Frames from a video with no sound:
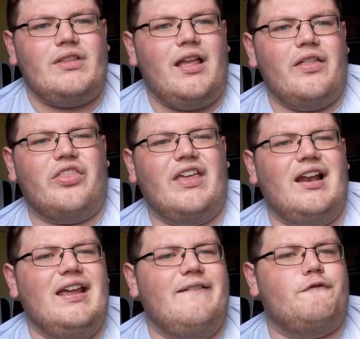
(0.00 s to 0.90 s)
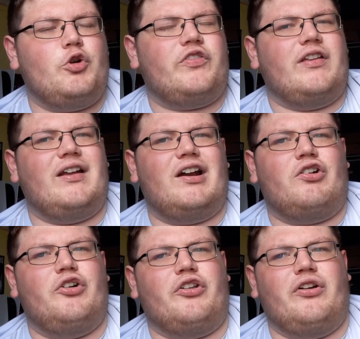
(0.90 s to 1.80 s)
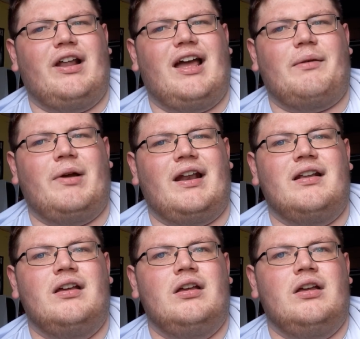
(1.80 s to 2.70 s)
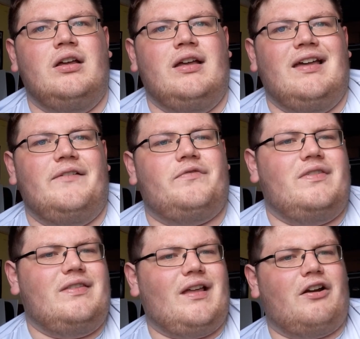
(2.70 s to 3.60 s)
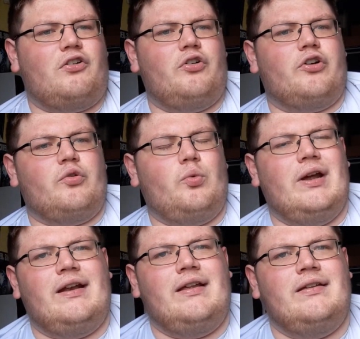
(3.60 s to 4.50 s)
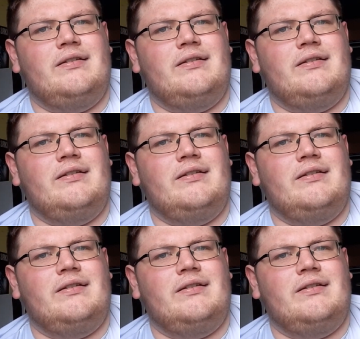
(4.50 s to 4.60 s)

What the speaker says: the Elite versus the Dark Order and Hangman. If Dark Order win,